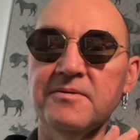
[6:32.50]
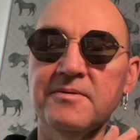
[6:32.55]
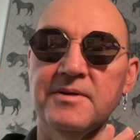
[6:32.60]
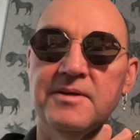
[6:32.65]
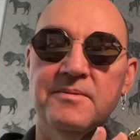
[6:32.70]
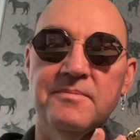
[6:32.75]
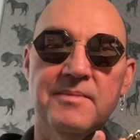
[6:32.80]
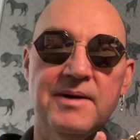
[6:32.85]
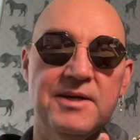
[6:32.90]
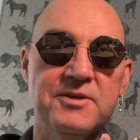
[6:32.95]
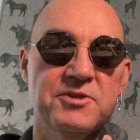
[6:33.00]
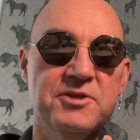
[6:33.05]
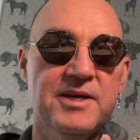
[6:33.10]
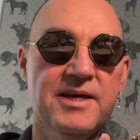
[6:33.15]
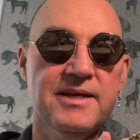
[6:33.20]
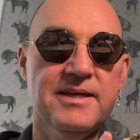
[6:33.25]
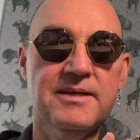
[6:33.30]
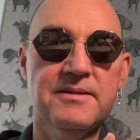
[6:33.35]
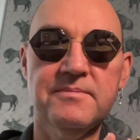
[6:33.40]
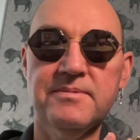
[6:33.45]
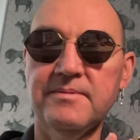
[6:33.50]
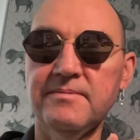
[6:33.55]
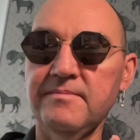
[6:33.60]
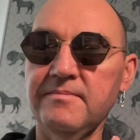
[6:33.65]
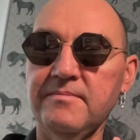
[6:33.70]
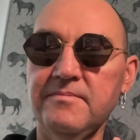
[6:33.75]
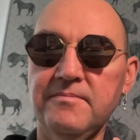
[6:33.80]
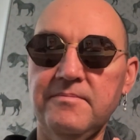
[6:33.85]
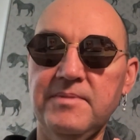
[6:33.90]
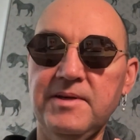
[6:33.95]
in my jacket
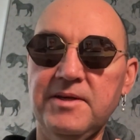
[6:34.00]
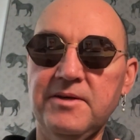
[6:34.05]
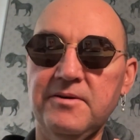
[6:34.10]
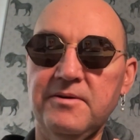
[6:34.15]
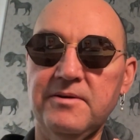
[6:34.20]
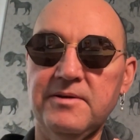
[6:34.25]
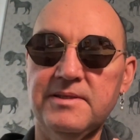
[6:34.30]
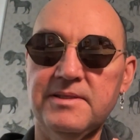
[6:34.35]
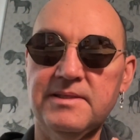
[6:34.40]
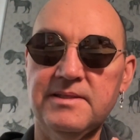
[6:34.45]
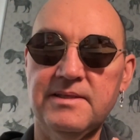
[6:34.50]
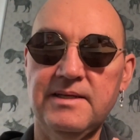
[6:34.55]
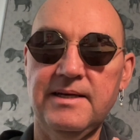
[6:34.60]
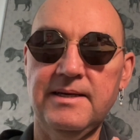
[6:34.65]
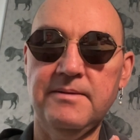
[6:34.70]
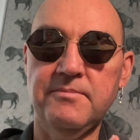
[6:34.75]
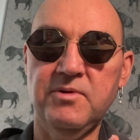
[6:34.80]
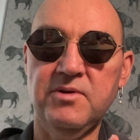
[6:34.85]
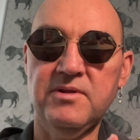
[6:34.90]
because I'm